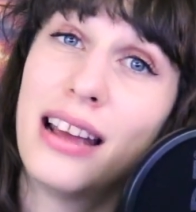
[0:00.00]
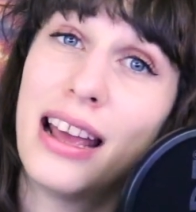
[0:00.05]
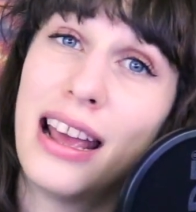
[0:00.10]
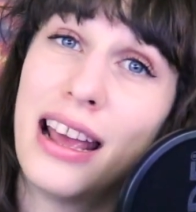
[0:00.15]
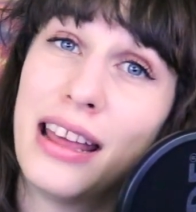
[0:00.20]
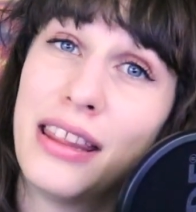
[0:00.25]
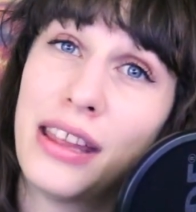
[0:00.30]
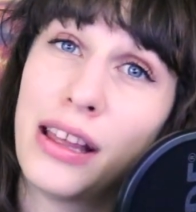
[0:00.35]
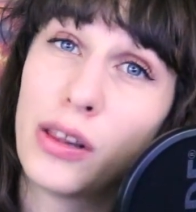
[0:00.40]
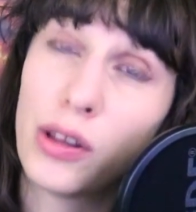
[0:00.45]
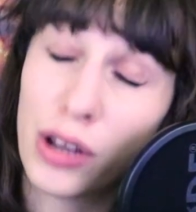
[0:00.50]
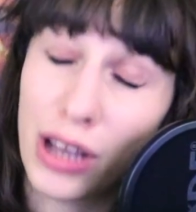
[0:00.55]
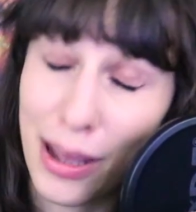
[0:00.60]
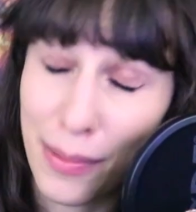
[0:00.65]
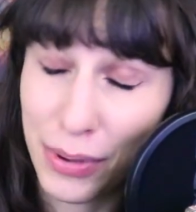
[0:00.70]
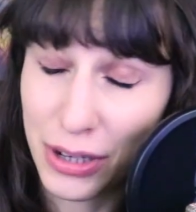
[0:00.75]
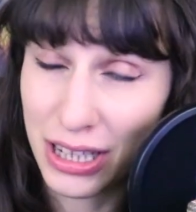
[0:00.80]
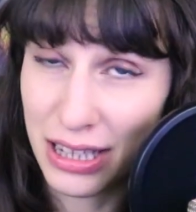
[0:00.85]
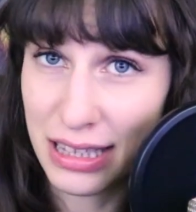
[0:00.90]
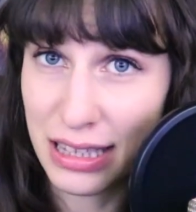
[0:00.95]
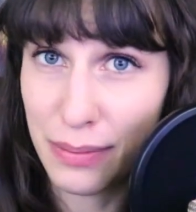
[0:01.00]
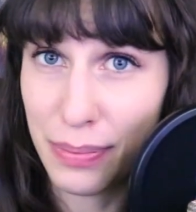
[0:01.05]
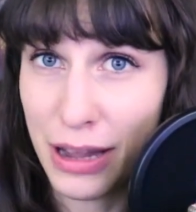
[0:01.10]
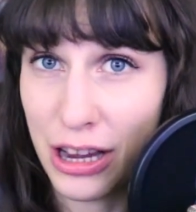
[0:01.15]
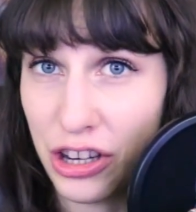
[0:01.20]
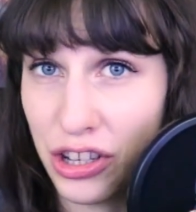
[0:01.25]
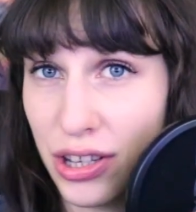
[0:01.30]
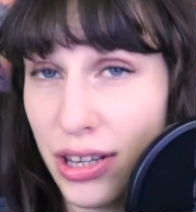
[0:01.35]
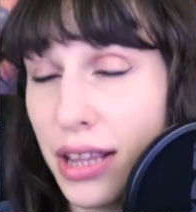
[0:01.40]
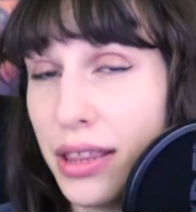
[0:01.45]
and they look at
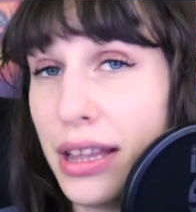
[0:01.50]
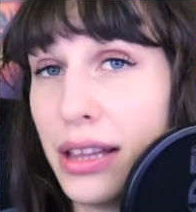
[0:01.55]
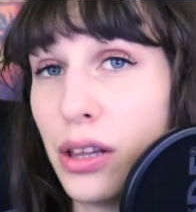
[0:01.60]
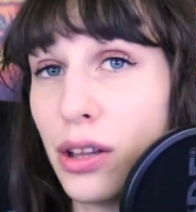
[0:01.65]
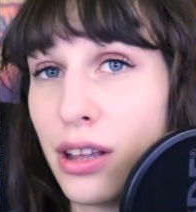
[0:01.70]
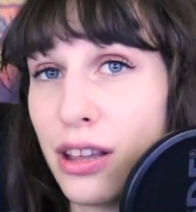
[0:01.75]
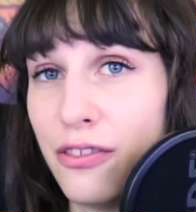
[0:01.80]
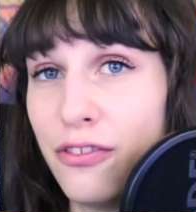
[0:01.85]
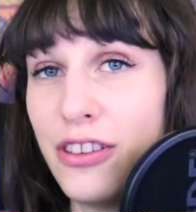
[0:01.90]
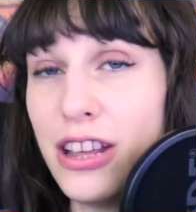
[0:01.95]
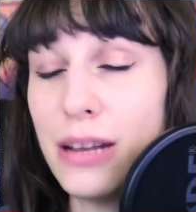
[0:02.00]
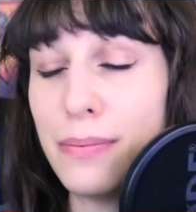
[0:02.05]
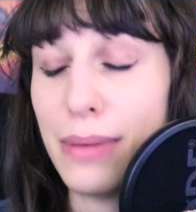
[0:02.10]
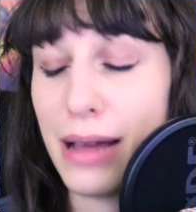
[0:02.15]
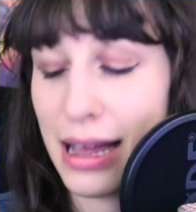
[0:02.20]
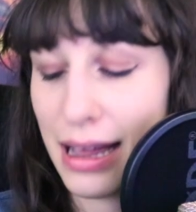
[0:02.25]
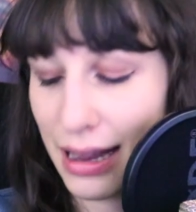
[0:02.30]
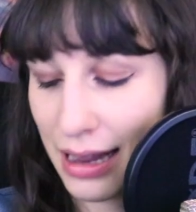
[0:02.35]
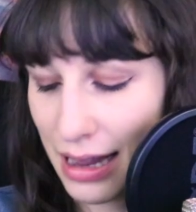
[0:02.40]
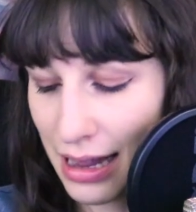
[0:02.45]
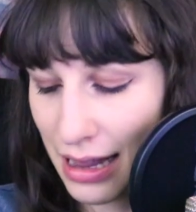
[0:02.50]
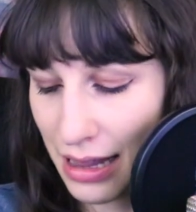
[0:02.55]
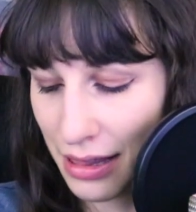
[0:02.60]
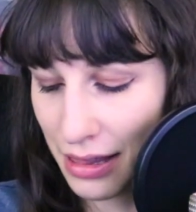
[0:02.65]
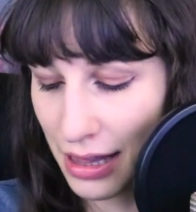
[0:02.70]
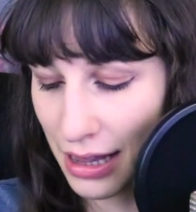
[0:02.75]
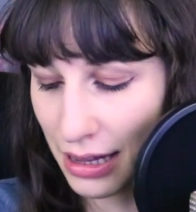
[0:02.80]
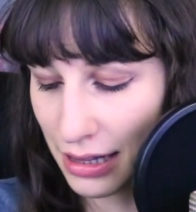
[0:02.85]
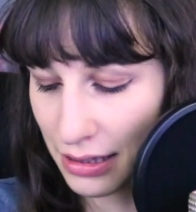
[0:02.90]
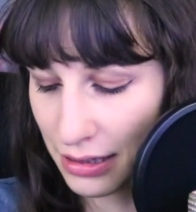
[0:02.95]
participation and they look at feedback
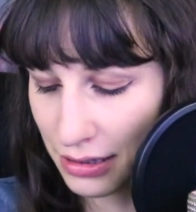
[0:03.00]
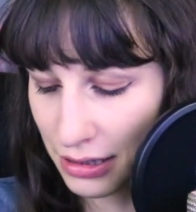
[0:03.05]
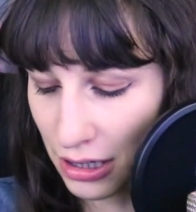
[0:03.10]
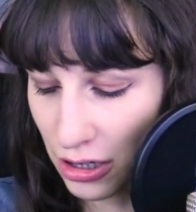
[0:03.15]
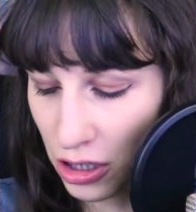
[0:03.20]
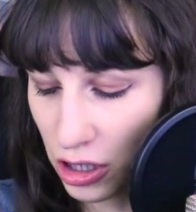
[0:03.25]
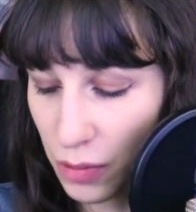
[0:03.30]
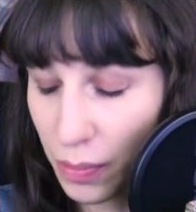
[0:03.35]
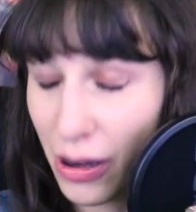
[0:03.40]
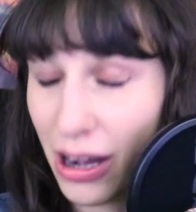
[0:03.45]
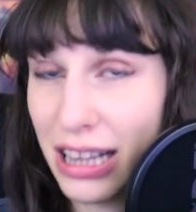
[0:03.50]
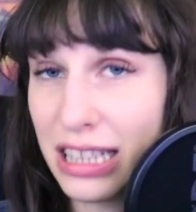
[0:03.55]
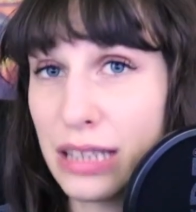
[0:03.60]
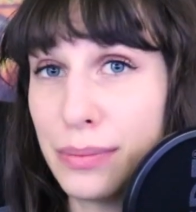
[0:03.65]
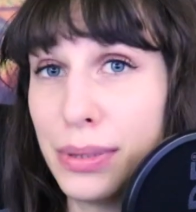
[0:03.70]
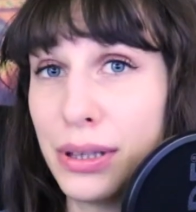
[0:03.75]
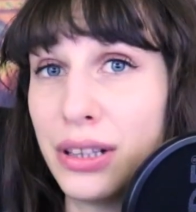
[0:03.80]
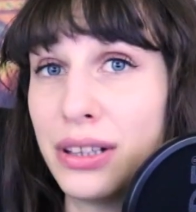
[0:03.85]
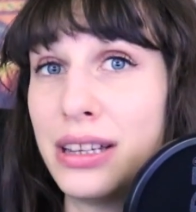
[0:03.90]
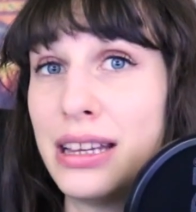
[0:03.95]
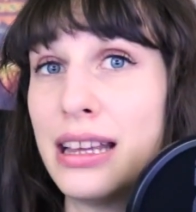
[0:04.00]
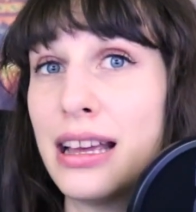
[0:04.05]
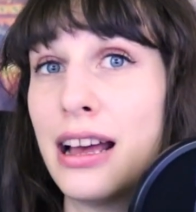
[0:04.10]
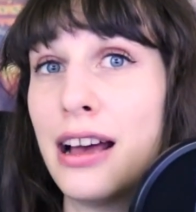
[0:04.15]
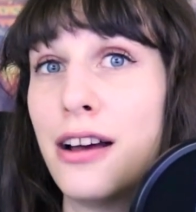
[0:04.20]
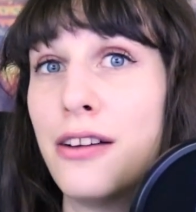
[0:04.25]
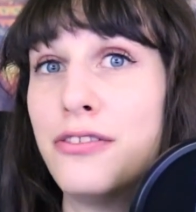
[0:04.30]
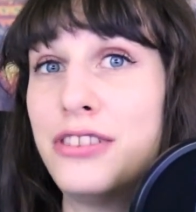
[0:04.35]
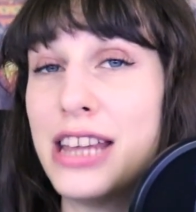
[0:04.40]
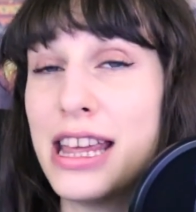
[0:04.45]
and they consider the possibility
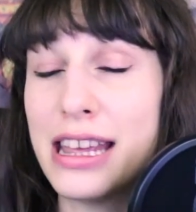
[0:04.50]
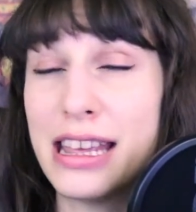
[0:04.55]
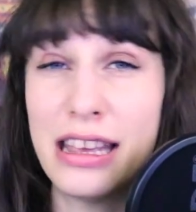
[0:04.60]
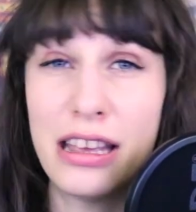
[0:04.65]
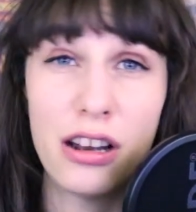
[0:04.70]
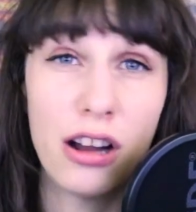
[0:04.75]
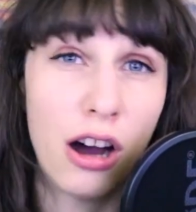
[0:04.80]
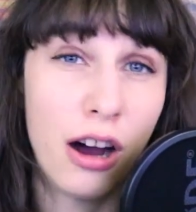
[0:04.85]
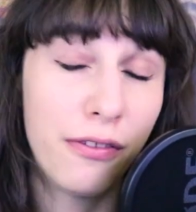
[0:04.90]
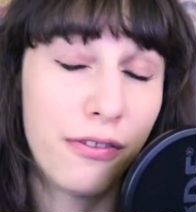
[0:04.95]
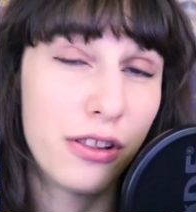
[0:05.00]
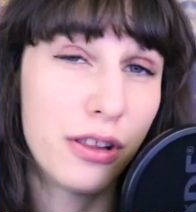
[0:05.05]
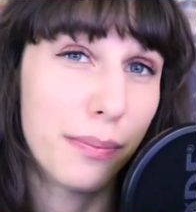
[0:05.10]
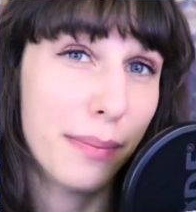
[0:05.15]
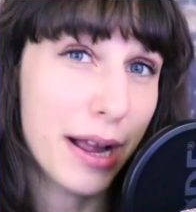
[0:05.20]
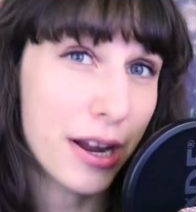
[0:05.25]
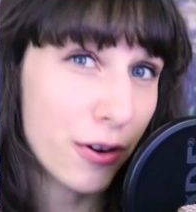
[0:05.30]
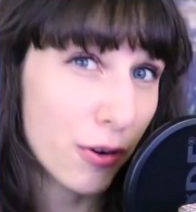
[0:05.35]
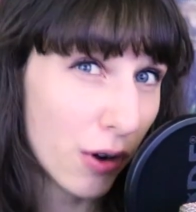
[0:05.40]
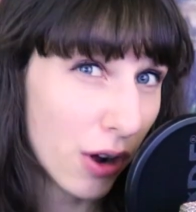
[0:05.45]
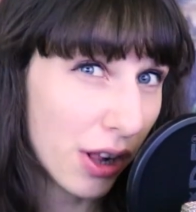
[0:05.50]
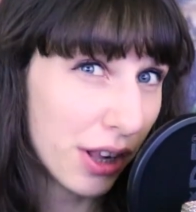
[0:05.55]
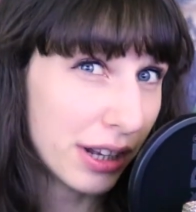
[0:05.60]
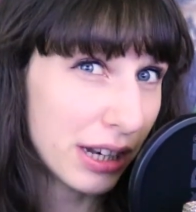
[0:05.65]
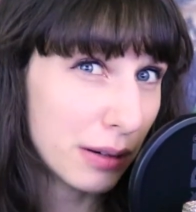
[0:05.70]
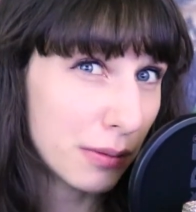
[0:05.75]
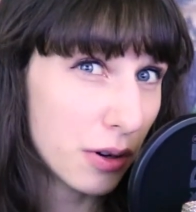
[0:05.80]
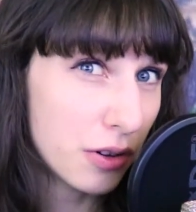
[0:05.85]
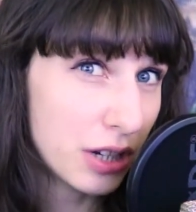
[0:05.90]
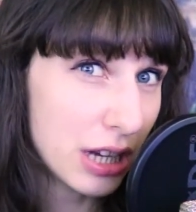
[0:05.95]
of taking it off of the micro
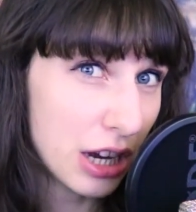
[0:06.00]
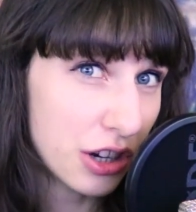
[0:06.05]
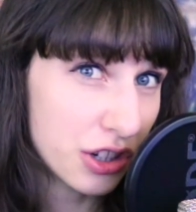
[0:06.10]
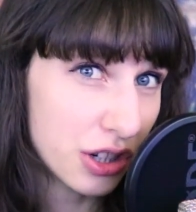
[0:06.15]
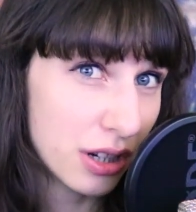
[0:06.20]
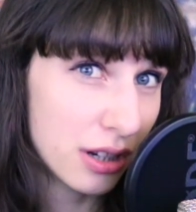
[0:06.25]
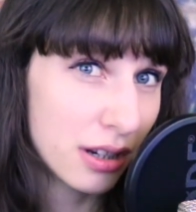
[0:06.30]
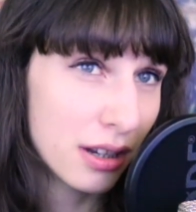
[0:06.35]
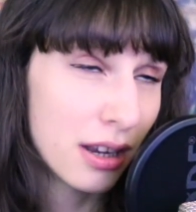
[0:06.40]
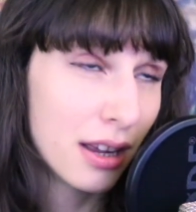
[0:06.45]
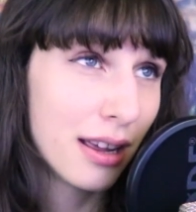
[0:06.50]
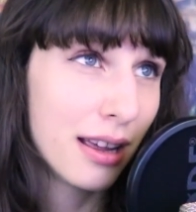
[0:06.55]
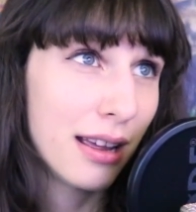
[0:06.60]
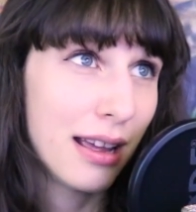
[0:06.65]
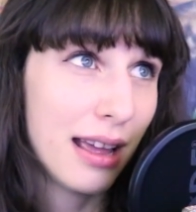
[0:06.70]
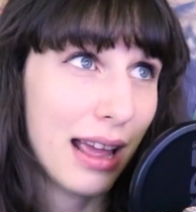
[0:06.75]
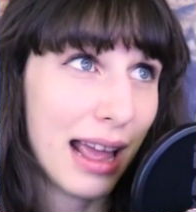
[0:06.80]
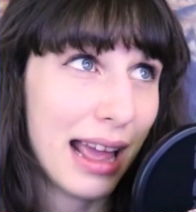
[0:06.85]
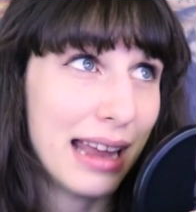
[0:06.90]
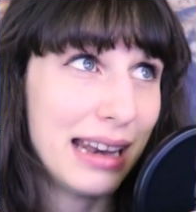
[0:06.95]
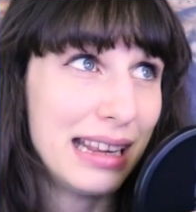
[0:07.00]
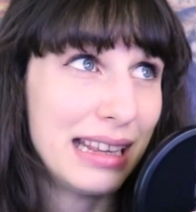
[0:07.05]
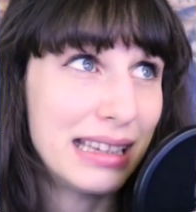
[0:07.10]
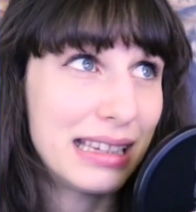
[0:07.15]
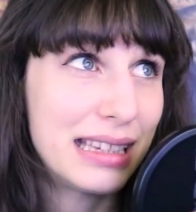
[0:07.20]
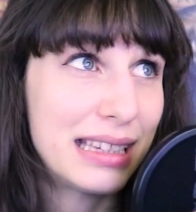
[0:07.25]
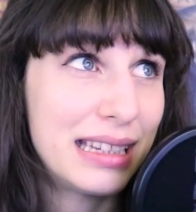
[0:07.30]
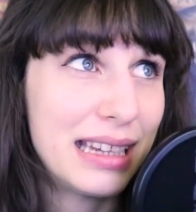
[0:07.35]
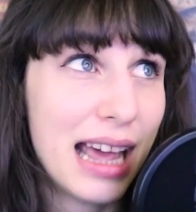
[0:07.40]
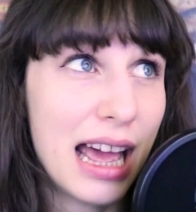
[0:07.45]
holiday rotation and
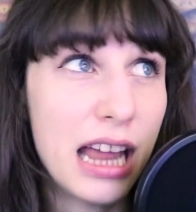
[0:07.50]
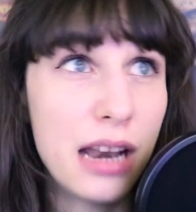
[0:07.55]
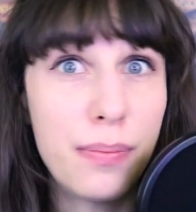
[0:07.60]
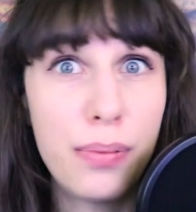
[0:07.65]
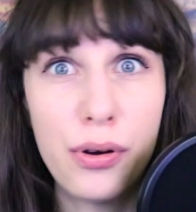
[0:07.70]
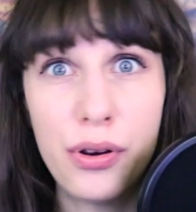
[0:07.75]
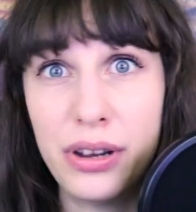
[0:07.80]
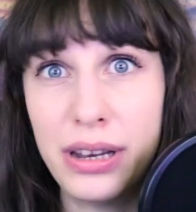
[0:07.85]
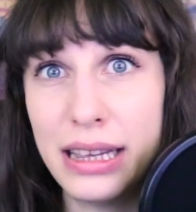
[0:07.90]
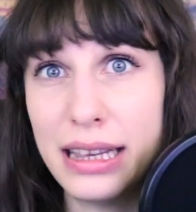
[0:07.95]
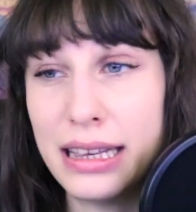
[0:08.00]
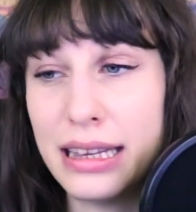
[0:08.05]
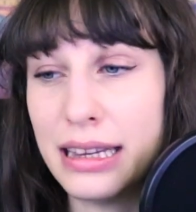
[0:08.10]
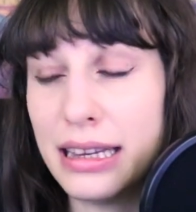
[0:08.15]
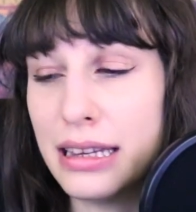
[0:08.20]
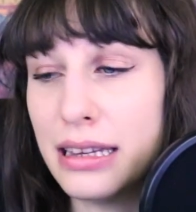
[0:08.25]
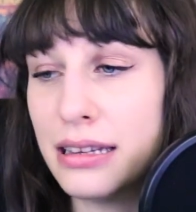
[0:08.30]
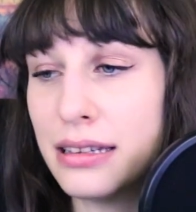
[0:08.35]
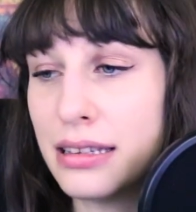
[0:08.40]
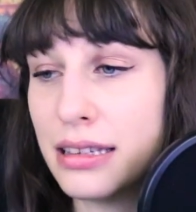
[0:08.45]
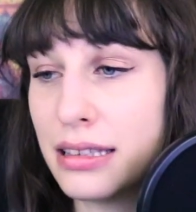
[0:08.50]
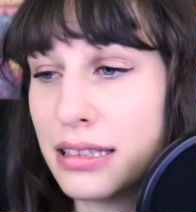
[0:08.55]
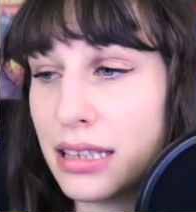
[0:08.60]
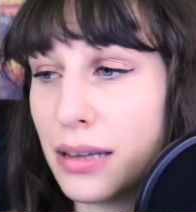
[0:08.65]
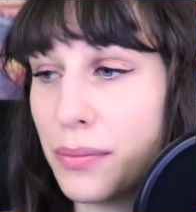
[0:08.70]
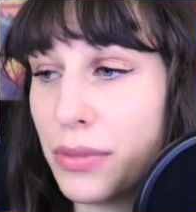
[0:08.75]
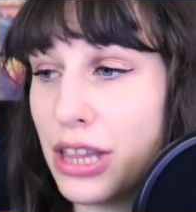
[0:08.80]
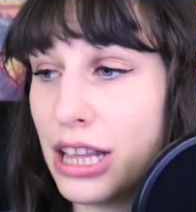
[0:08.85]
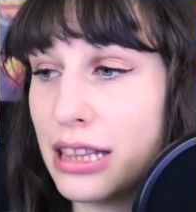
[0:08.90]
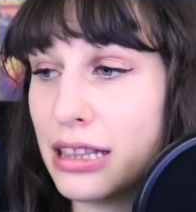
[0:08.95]
instead putting it into
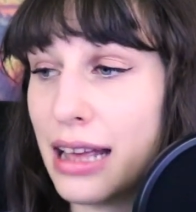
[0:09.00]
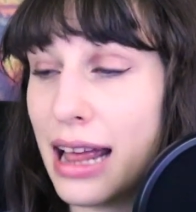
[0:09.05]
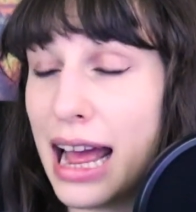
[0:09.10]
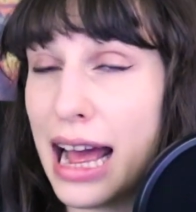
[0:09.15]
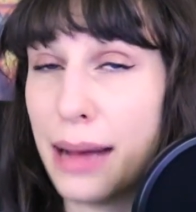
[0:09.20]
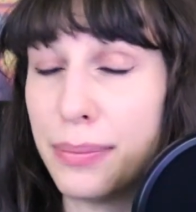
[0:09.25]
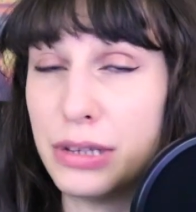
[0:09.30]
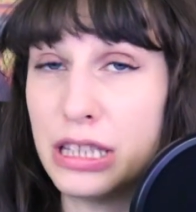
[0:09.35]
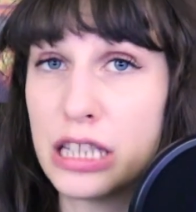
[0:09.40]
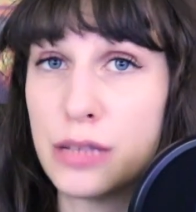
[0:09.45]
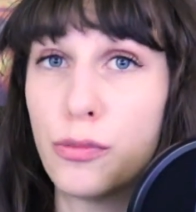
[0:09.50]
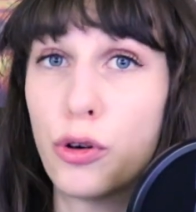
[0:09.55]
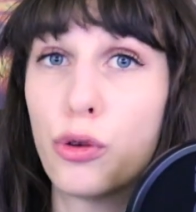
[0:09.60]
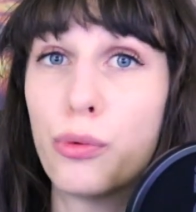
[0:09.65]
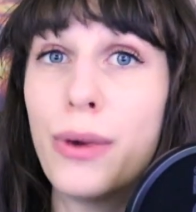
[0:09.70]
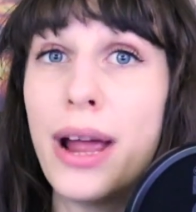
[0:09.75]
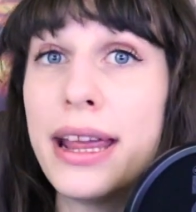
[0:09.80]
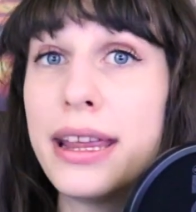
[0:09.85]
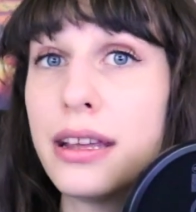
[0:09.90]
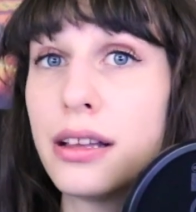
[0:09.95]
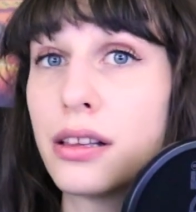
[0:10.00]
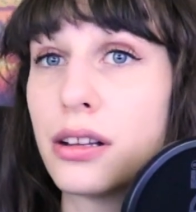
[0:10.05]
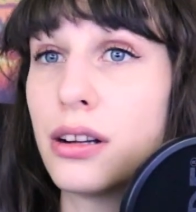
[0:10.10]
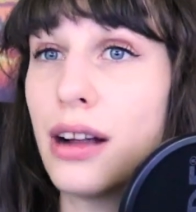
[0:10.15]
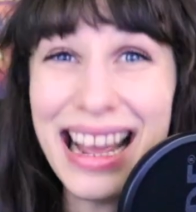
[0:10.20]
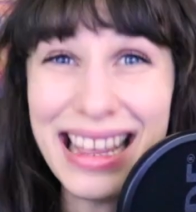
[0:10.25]
something that happens more regular.